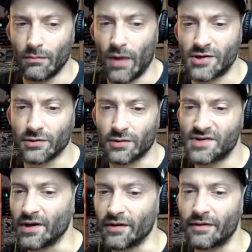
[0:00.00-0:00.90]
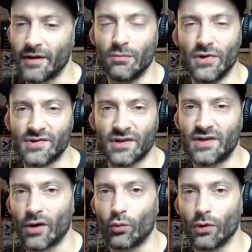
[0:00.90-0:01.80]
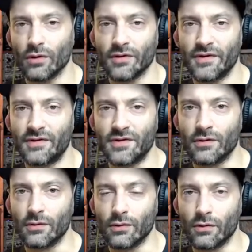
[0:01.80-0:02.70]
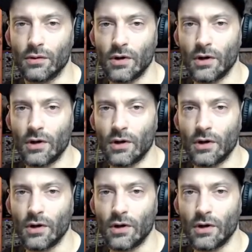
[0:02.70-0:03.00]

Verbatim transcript: modular synth and music tech world to